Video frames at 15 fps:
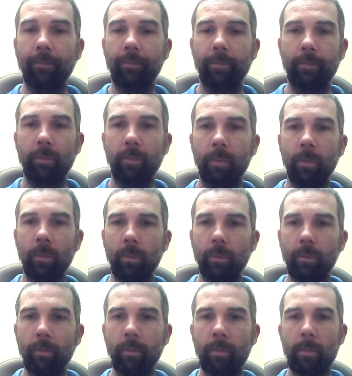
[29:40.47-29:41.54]

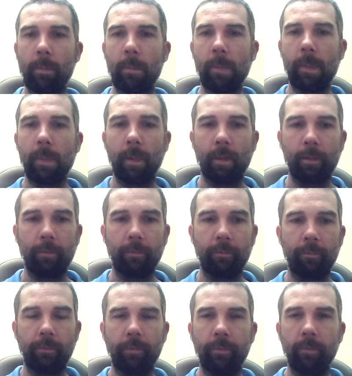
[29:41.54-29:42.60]
Watermelon. 40, I go up
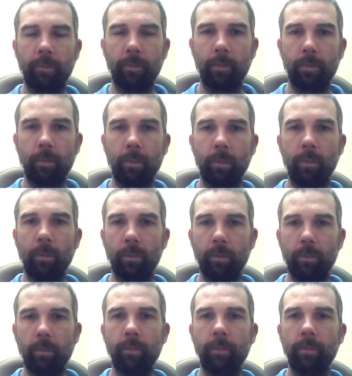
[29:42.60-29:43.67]
top, they take
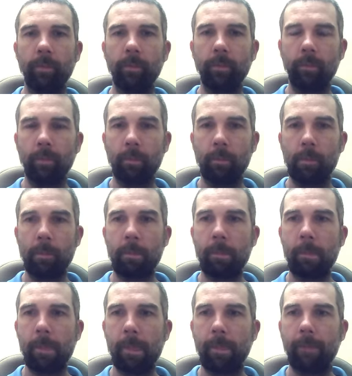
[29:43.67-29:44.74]
enough shots.
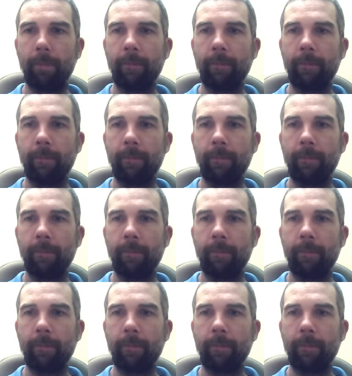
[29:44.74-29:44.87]
Now I'm